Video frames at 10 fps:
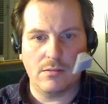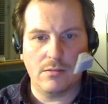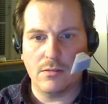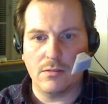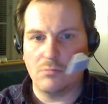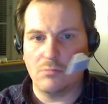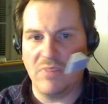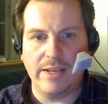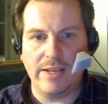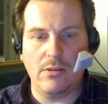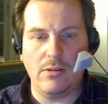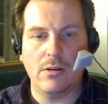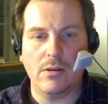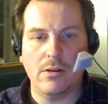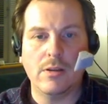later on.
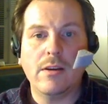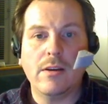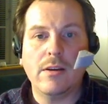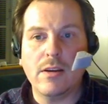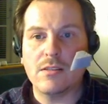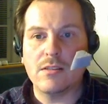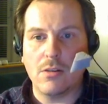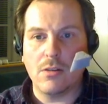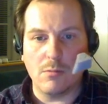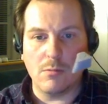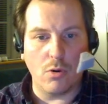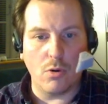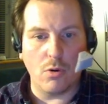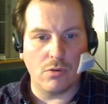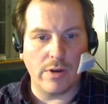It's not important
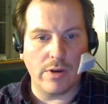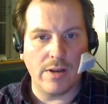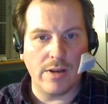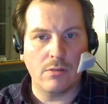right now.